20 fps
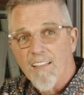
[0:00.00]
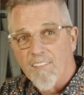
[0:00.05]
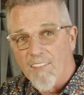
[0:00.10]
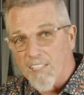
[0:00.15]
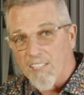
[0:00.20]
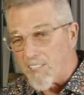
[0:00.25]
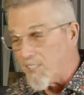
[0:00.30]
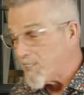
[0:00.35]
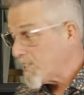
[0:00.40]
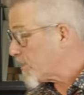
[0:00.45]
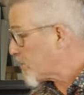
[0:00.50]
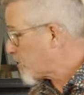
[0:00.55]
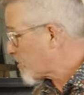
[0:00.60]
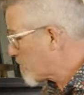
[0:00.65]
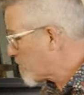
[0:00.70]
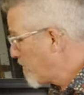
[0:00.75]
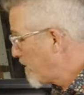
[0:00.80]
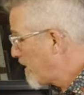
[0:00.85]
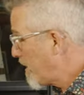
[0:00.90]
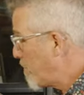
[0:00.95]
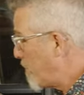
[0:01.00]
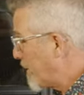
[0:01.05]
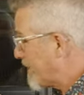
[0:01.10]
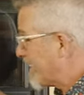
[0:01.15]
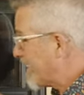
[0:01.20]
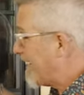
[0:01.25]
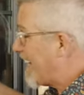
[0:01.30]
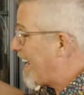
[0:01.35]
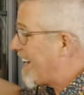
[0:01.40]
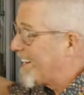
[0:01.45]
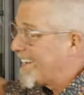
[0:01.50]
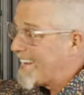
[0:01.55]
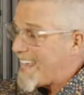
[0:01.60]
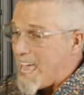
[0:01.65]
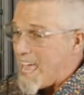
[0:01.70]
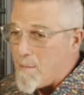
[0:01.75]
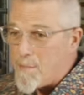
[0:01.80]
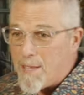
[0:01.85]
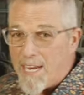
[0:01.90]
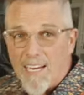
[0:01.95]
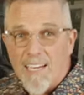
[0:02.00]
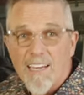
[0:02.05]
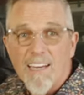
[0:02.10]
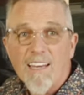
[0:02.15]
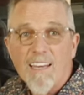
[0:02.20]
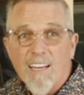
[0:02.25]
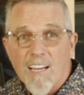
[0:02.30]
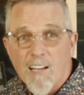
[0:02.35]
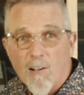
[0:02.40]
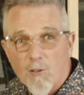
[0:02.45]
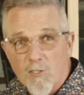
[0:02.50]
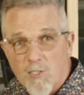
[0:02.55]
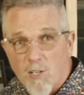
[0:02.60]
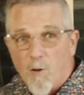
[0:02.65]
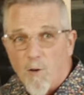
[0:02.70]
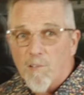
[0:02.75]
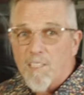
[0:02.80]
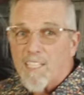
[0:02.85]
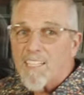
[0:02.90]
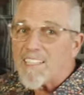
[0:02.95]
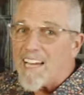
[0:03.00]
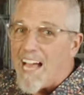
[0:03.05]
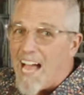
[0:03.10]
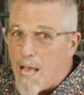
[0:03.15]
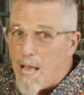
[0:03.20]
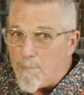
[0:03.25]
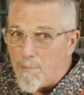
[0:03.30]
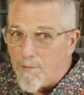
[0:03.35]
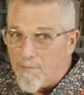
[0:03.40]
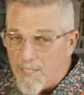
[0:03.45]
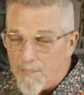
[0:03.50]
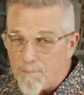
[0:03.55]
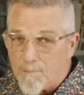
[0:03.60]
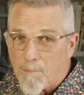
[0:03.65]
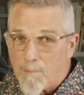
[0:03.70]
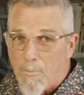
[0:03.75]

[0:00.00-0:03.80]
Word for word: This is extruded, but then that laminate goes over the top of it.